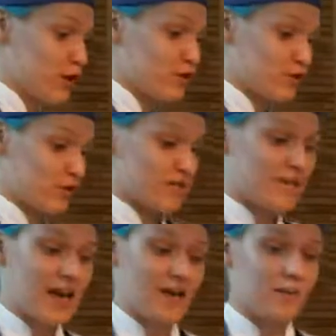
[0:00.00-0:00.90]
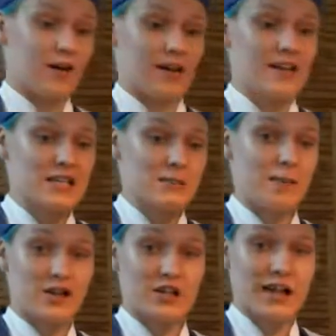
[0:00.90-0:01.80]
So I'm going to take my
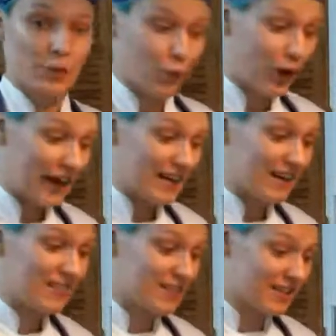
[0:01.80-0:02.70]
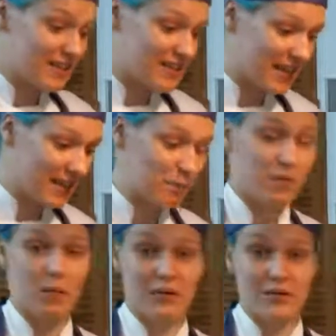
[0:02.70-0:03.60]
spatula and wait until I see them
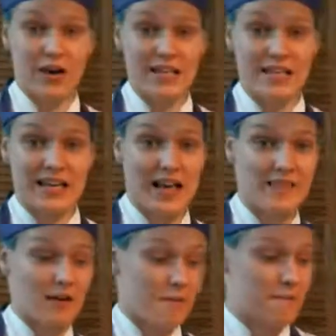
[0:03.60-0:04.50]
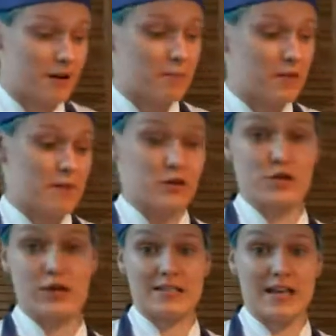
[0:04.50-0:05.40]
bubbles rising and then flip them as
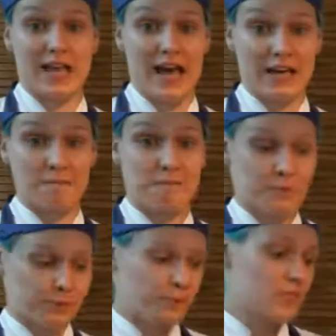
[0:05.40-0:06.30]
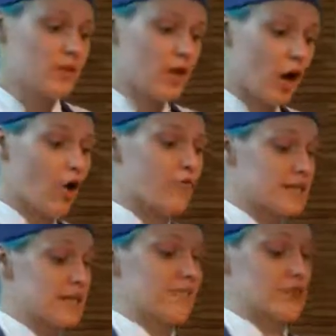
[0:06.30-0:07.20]
as I can. And
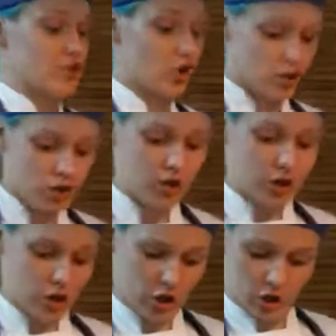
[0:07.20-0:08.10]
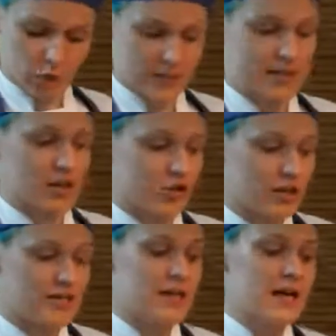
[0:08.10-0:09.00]
obviously, if it's not cooking, you can always
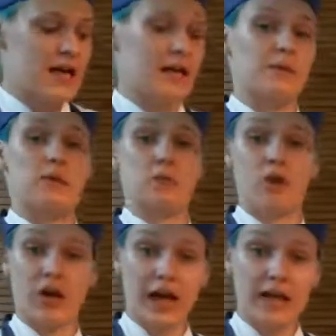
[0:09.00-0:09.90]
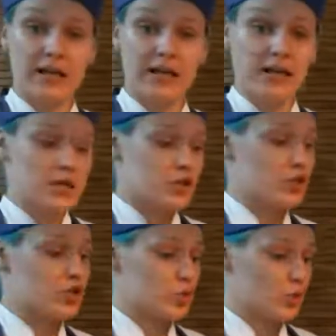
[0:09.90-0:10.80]
increase a little bit more heat.
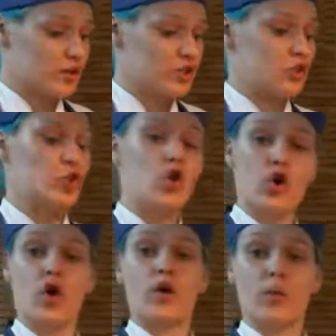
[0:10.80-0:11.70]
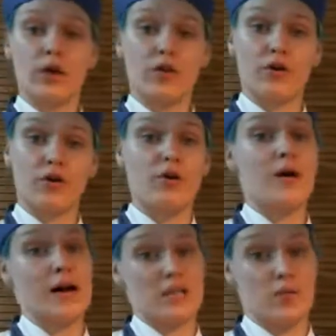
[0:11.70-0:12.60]
We just want to cook all the way through,
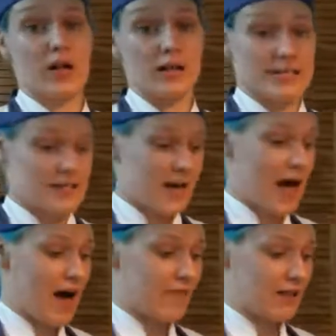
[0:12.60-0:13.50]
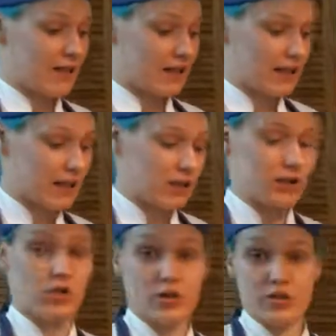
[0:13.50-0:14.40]
as well as having that
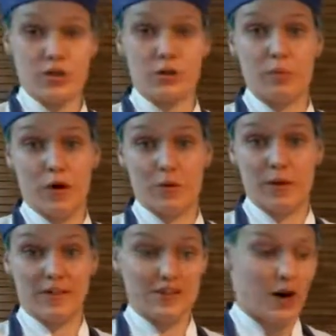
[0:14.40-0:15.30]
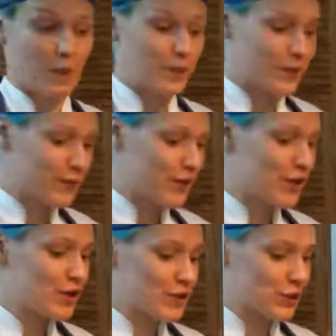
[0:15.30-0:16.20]
little crust on the bottom and the top.
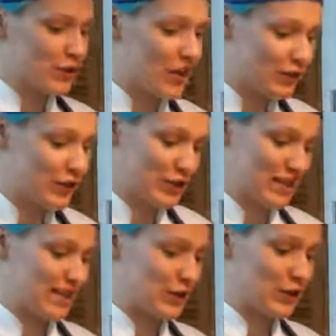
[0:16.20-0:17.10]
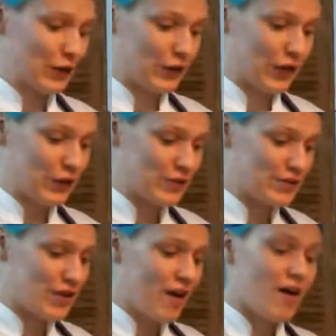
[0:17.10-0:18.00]
So we're just going to cook
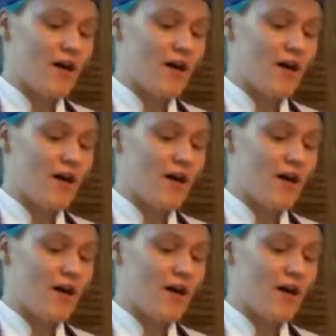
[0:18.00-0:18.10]
those.